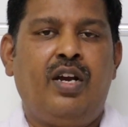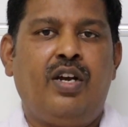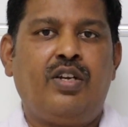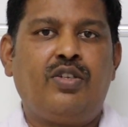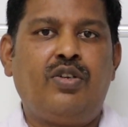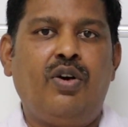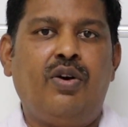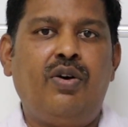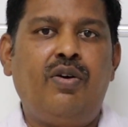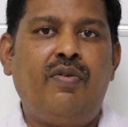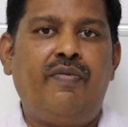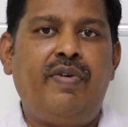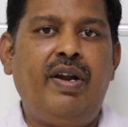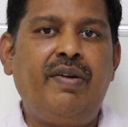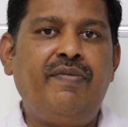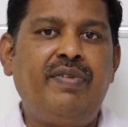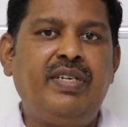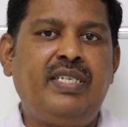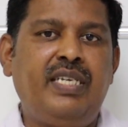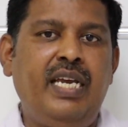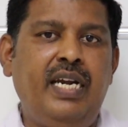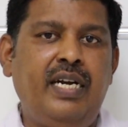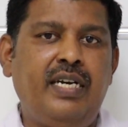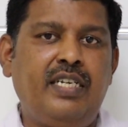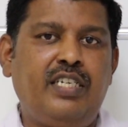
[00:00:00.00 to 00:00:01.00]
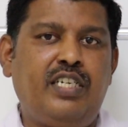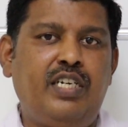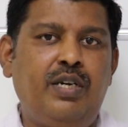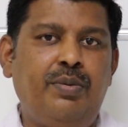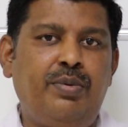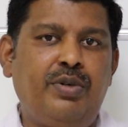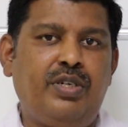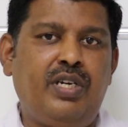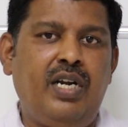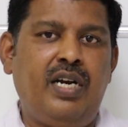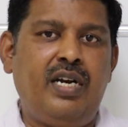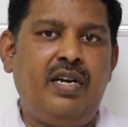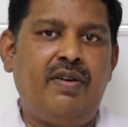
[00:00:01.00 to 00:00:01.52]
So when we say
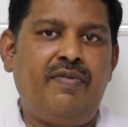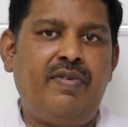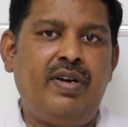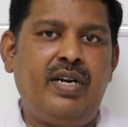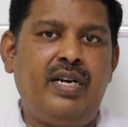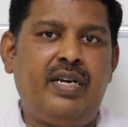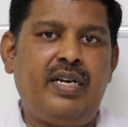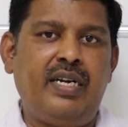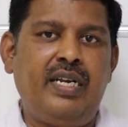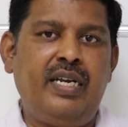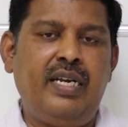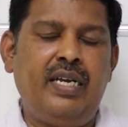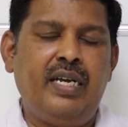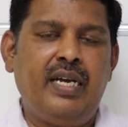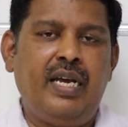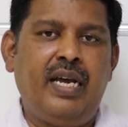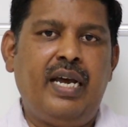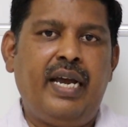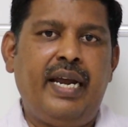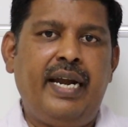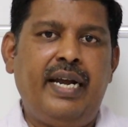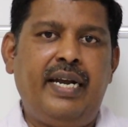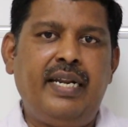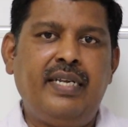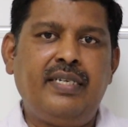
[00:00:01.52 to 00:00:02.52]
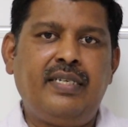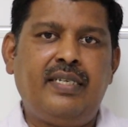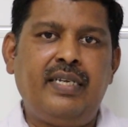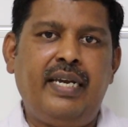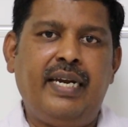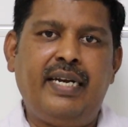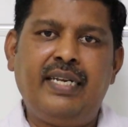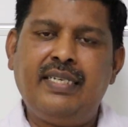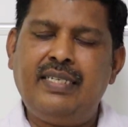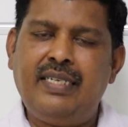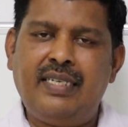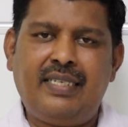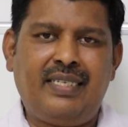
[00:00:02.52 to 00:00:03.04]
distribution inventory, it
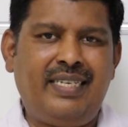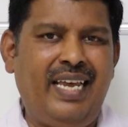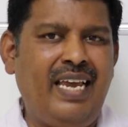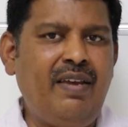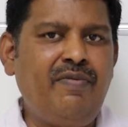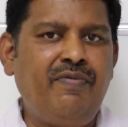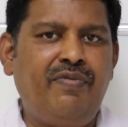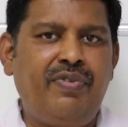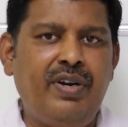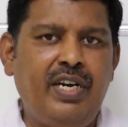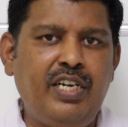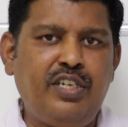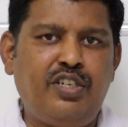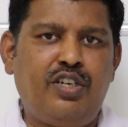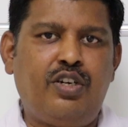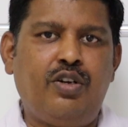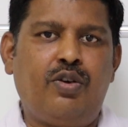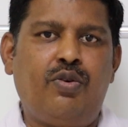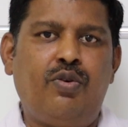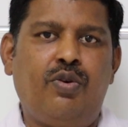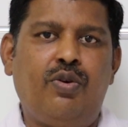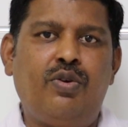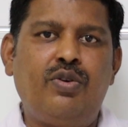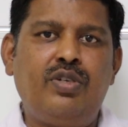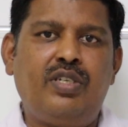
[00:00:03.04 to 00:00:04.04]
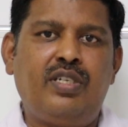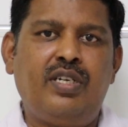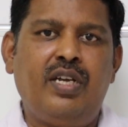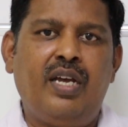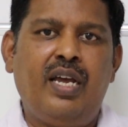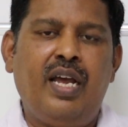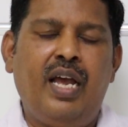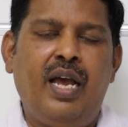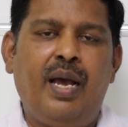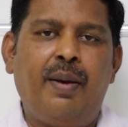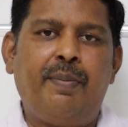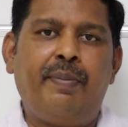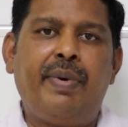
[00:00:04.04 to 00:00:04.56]
is the same finished goods,
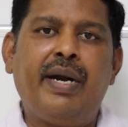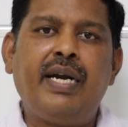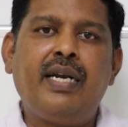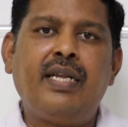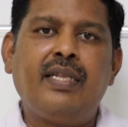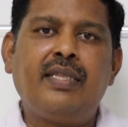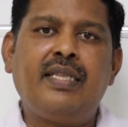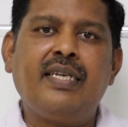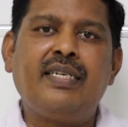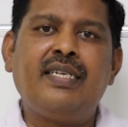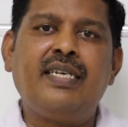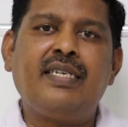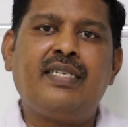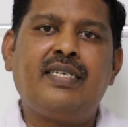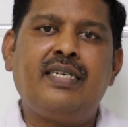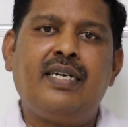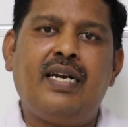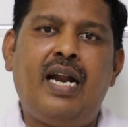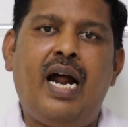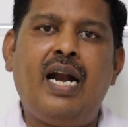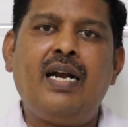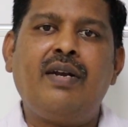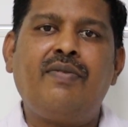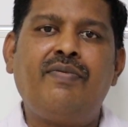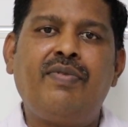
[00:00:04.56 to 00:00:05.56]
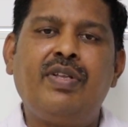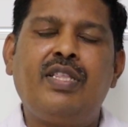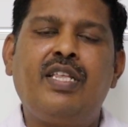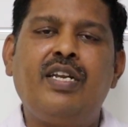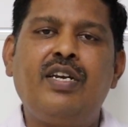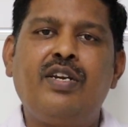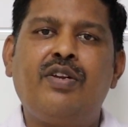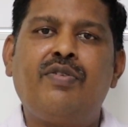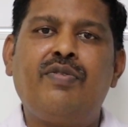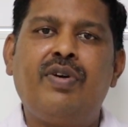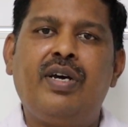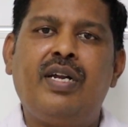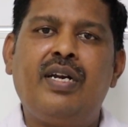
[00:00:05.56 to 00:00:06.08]
but this is not
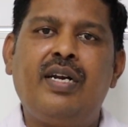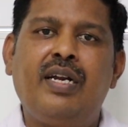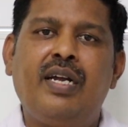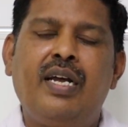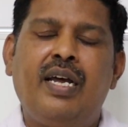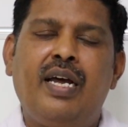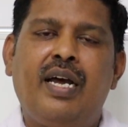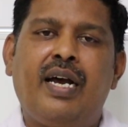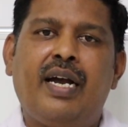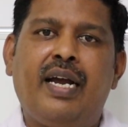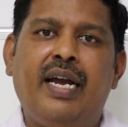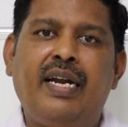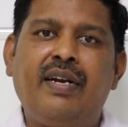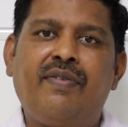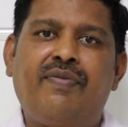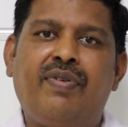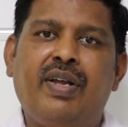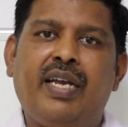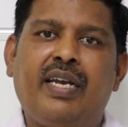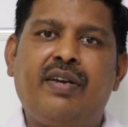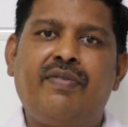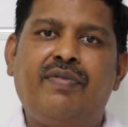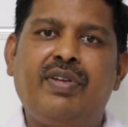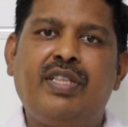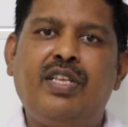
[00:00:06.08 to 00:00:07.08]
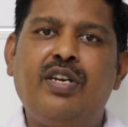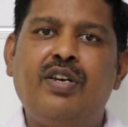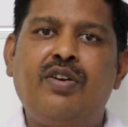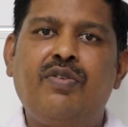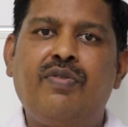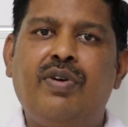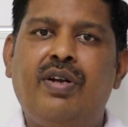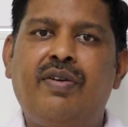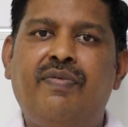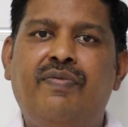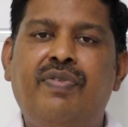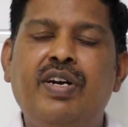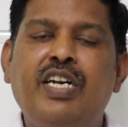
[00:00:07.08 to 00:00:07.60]
within your within
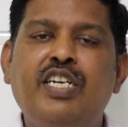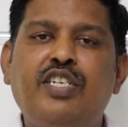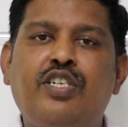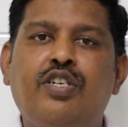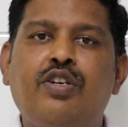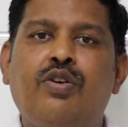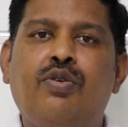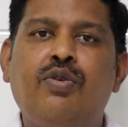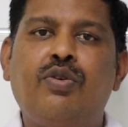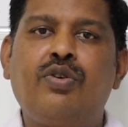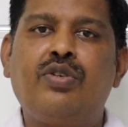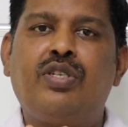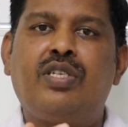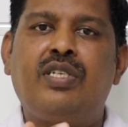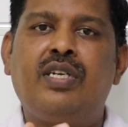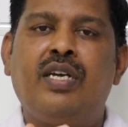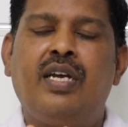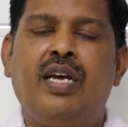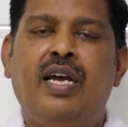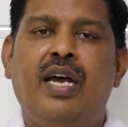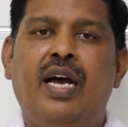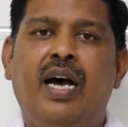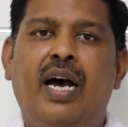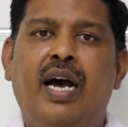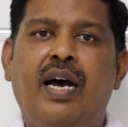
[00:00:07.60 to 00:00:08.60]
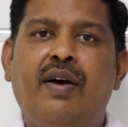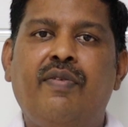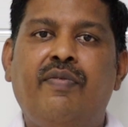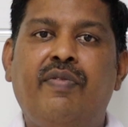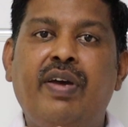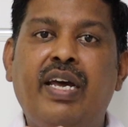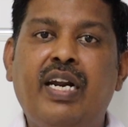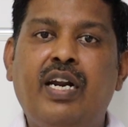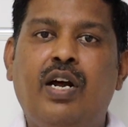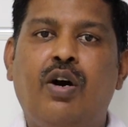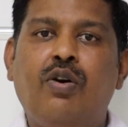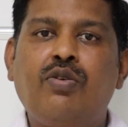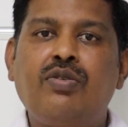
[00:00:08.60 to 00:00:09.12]
your finished goods
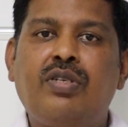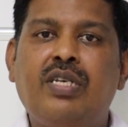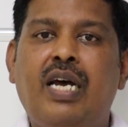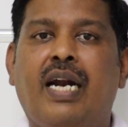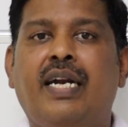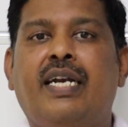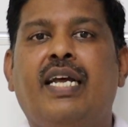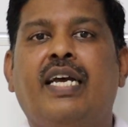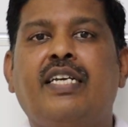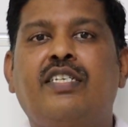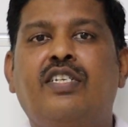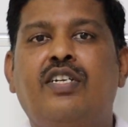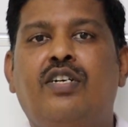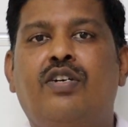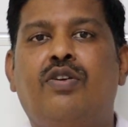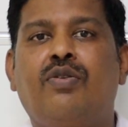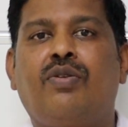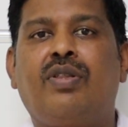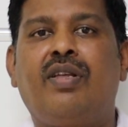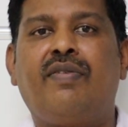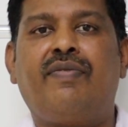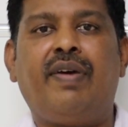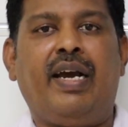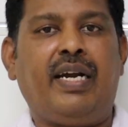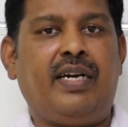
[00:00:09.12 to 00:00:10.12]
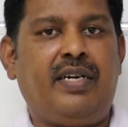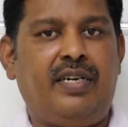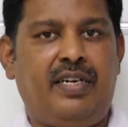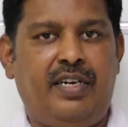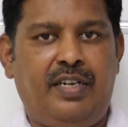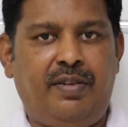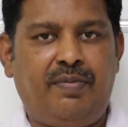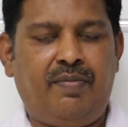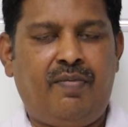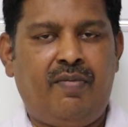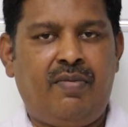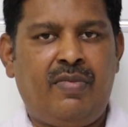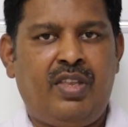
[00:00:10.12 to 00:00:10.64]
warehouse attached to the factory.
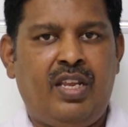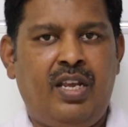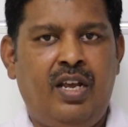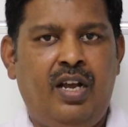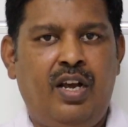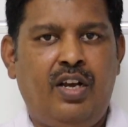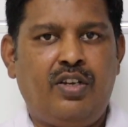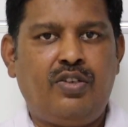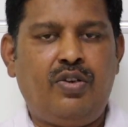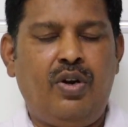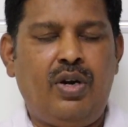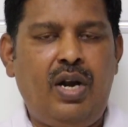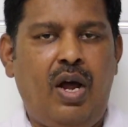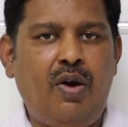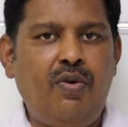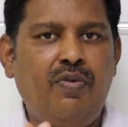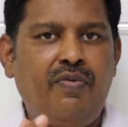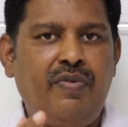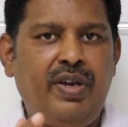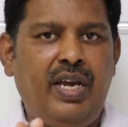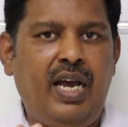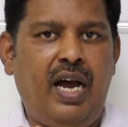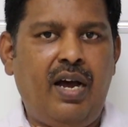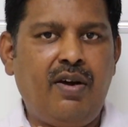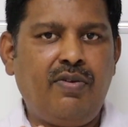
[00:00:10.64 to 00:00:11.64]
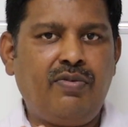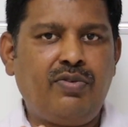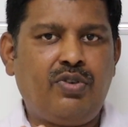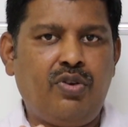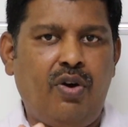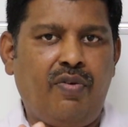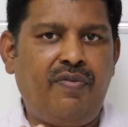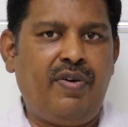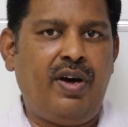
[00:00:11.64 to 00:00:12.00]
So now we have